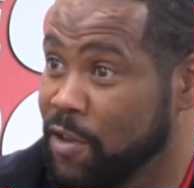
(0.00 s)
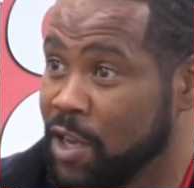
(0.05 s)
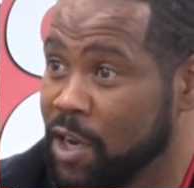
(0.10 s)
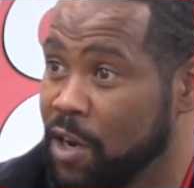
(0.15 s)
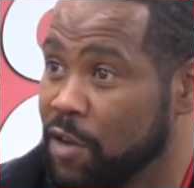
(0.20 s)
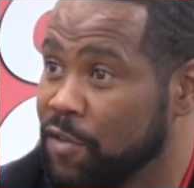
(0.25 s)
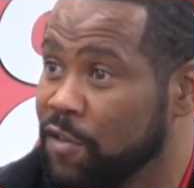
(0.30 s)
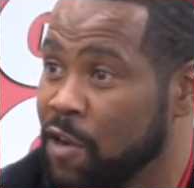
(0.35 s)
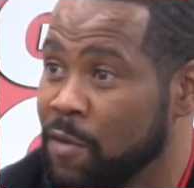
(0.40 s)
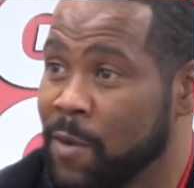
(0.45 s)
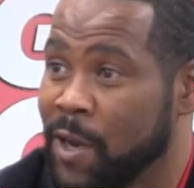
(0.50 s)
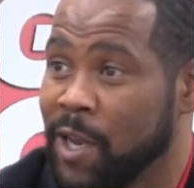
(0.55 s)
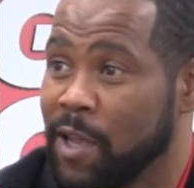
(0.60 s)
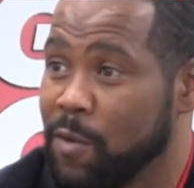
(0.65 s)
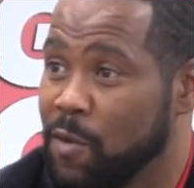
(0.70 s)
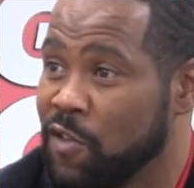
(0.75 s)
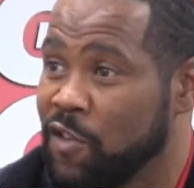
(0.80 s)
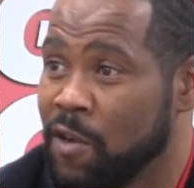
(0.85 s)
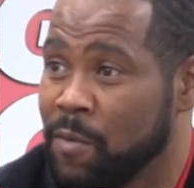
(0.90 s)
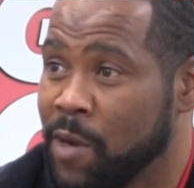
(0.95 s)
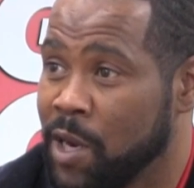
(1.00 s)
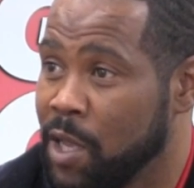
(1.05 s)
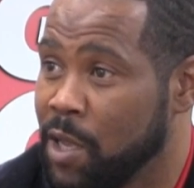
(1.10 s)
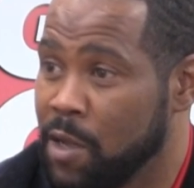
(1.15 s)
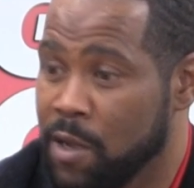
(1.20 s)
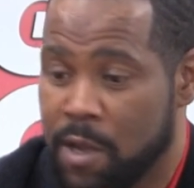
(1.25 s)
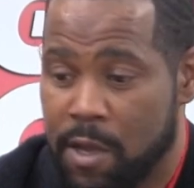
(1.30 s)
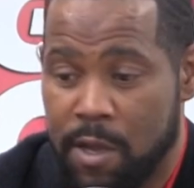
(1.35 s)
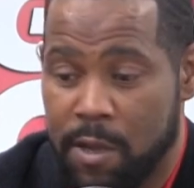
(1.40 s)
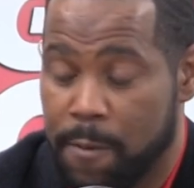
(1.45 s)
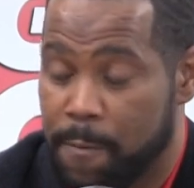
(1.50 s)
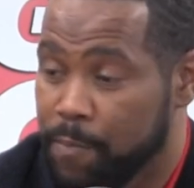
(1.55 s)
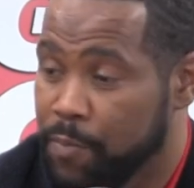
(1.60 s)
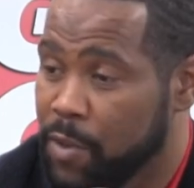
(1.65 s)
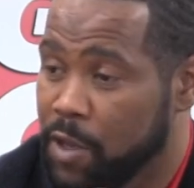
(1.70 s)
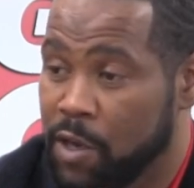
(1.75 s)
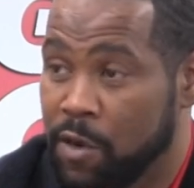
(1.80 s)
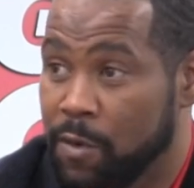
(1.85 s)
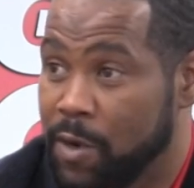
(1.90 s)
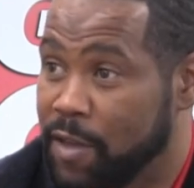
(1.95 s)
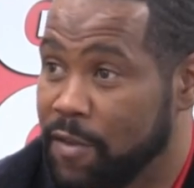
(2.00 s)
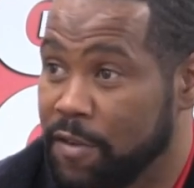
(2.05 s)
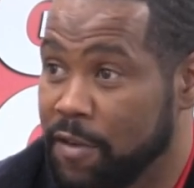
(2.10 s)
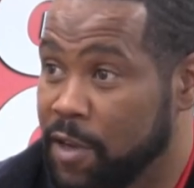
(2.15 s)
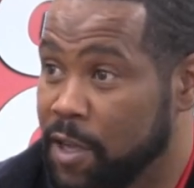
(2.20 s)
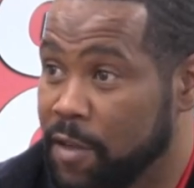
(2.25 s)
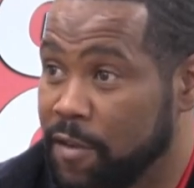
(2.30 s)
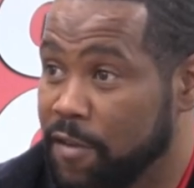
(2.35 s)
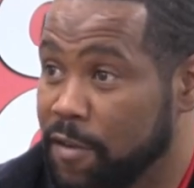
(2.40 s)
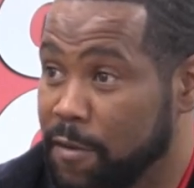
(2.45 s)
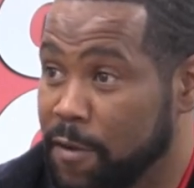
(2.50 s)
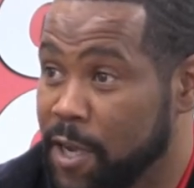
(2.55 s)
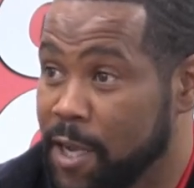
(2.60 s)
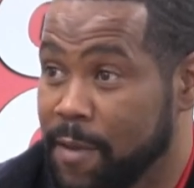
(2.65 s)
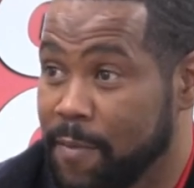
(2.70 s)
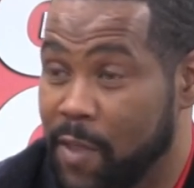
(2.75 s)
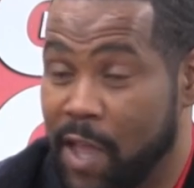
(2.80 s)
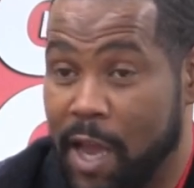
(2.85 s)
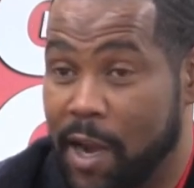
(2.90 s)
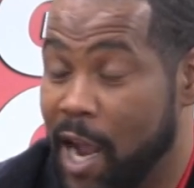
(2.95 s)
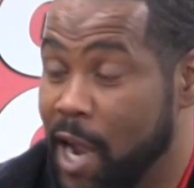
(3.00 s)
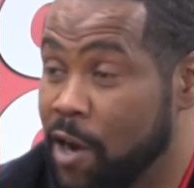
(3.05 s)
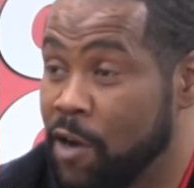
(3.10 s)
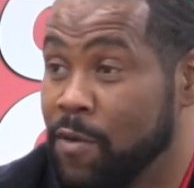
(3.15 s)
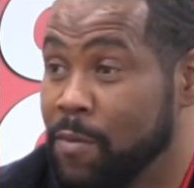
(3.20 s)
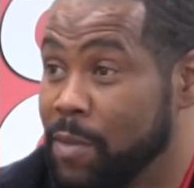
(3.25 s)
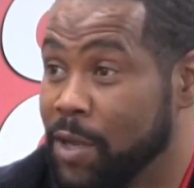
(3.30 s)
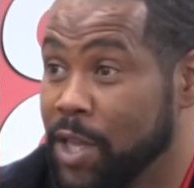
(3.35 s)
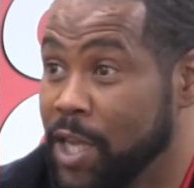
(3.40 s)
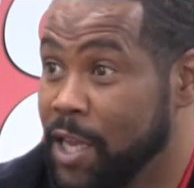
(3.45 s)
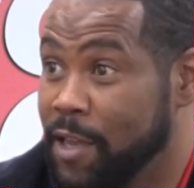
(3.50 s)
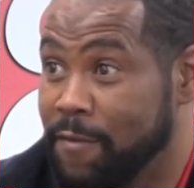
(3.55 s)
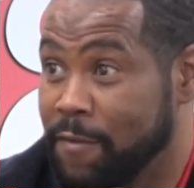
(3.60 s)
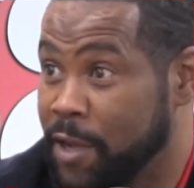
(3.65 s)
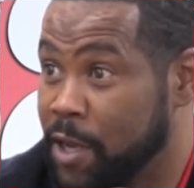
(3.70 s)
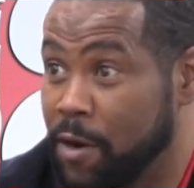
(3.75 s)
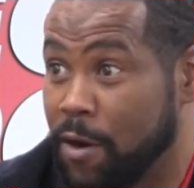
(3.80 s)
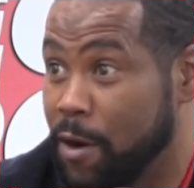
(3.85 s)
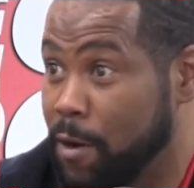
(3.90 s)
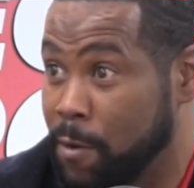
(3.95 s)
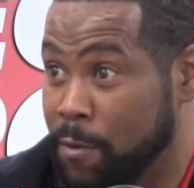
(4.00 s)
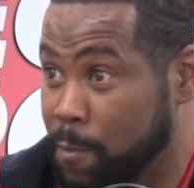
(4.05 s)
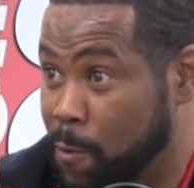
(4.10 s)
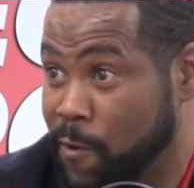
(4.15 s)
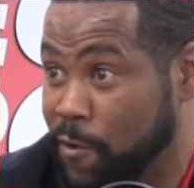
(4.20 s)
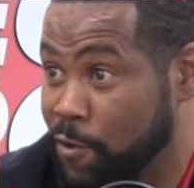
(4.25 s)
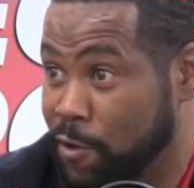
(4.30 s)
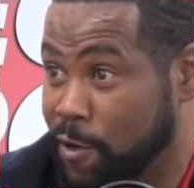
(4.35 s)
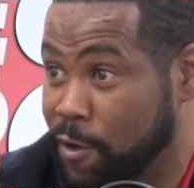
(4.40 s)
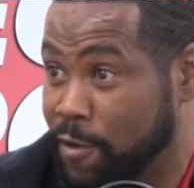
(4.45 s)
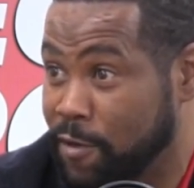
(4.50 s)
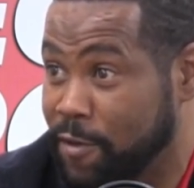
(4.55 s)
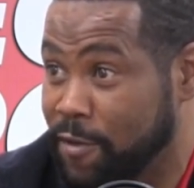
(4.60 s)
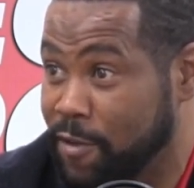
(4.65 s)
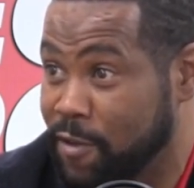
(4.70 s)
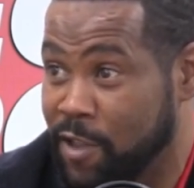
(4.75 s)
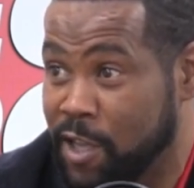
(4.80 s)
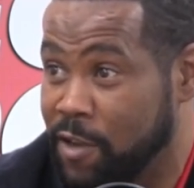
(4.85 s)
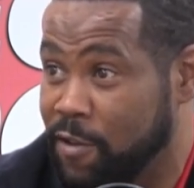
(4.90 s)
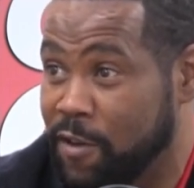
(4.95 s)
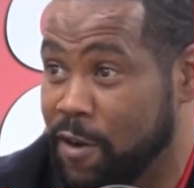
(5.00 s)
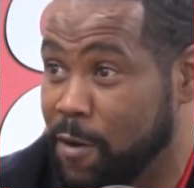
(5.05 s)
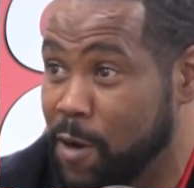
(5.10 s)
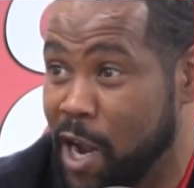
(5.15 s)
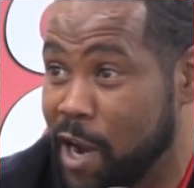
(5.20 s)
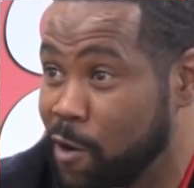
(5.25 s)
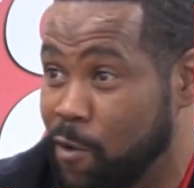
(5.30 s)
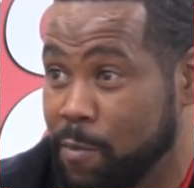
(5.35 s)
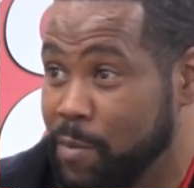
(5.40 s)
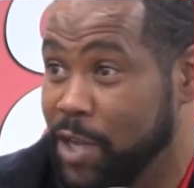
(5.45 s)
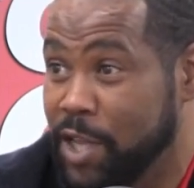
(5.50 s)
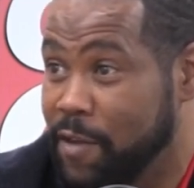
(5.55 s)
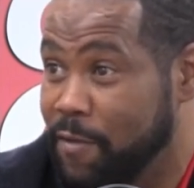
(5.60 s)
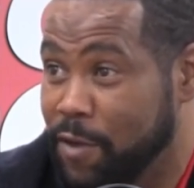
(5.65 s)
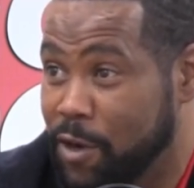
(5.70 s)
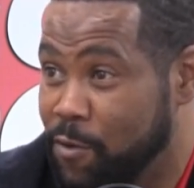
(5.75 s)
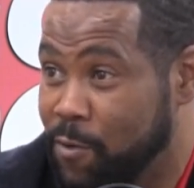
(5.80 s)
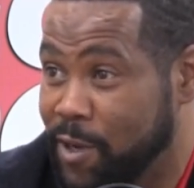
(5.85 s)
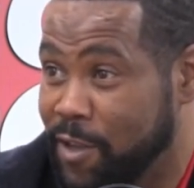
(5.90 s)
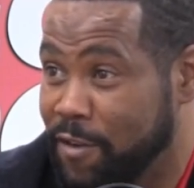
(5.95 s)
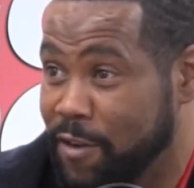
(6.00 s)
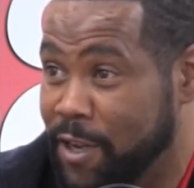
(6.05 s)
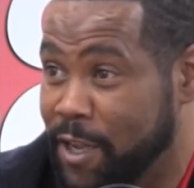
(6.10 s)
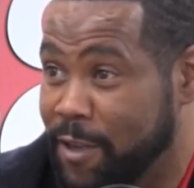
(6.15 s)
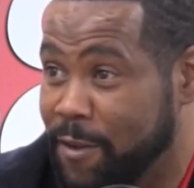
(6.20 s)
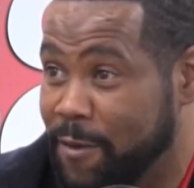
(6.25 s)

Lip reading: Yeah. You know, so many coincidences that I don't believe in are coincidences. I don't believe in coincidence.